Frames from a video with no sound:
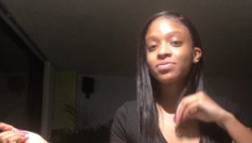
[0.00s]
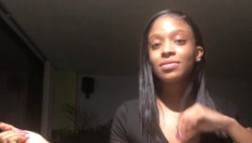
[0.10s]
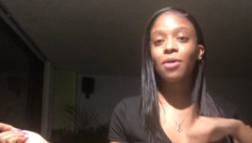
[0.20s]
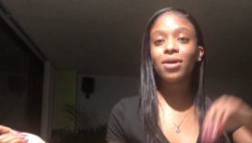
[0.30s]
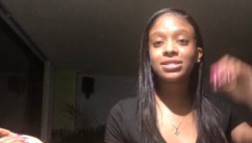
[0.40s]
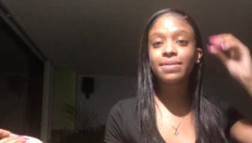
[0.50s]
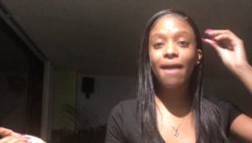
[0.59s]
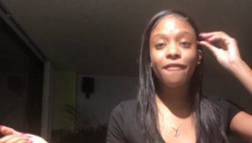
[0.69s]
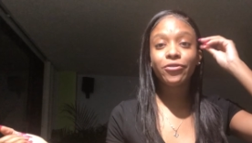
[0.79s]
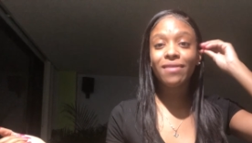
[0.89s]
I walked to the
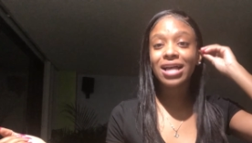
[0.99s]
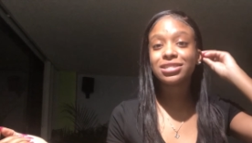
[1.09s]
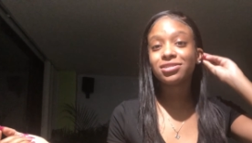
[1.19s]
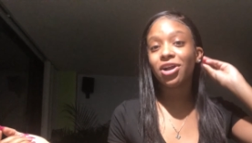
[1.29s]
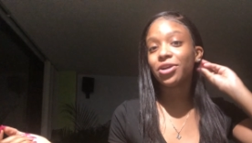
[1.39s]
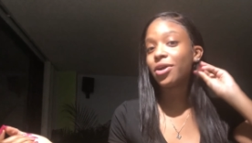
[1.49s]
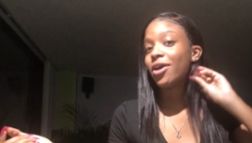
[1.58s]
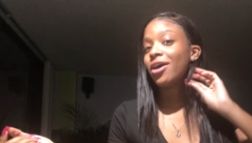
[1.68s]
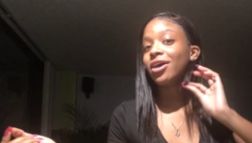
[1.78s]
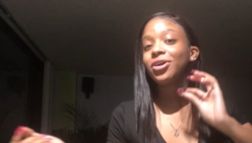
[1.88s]
bathroom. I start
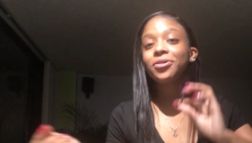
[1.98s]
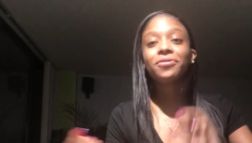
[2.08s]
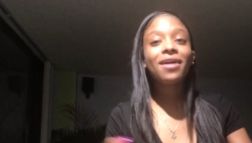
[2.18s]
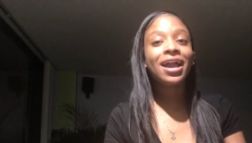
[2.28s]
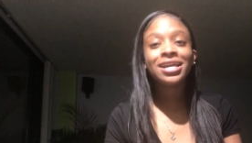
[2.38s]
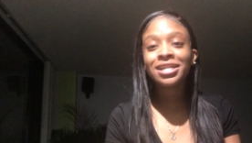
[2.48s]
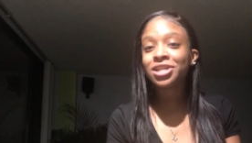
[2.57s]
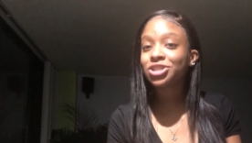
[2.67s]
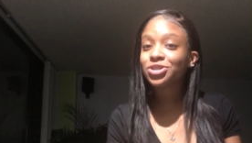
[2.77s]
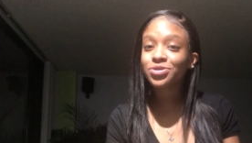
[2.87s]
crying in
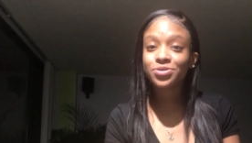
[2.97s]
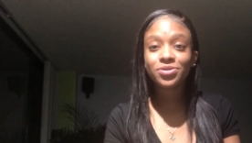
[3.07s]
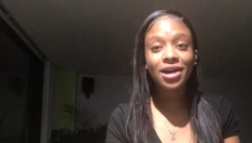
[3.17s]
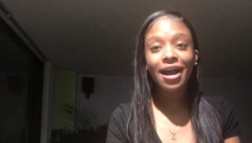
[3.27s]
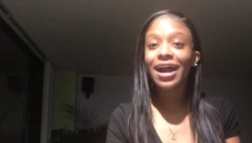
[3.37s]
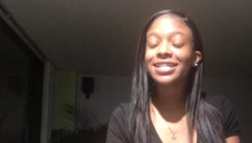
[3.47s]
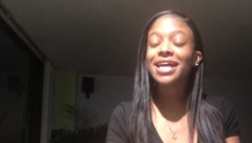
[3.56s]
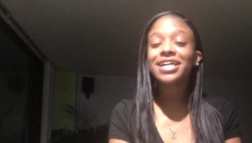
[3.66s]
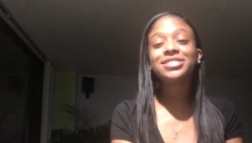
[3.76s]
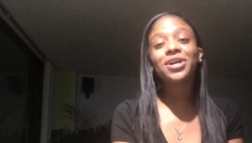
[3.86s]
the schoolhouse.
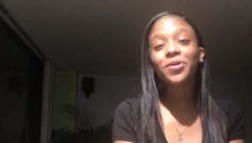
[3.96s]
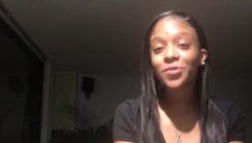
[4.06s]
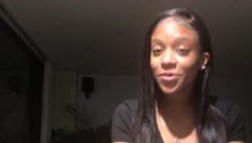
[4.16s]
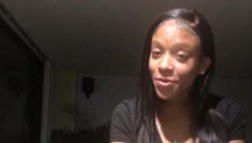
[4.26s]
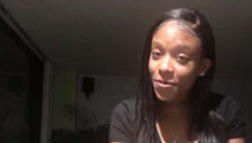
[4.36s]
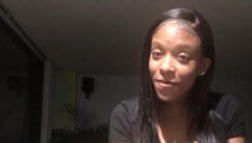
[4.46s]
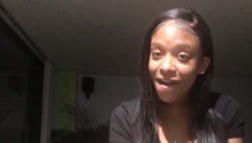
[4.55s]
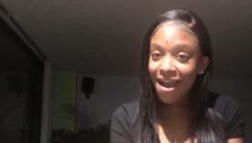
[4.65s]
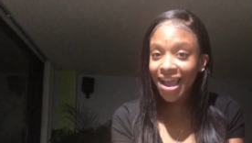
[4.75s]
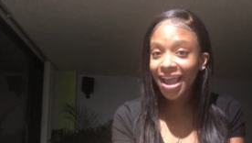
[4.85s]
I start
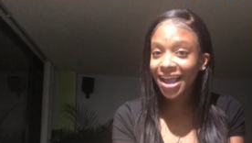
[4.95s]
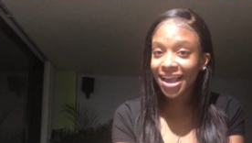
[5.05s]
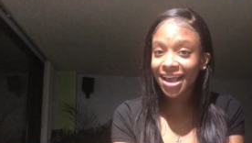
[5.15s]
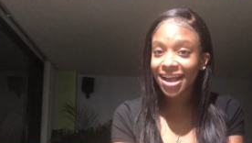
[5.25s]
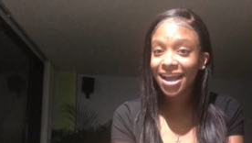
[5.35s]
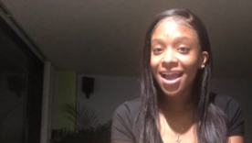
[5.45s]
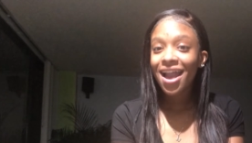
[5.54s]
crying.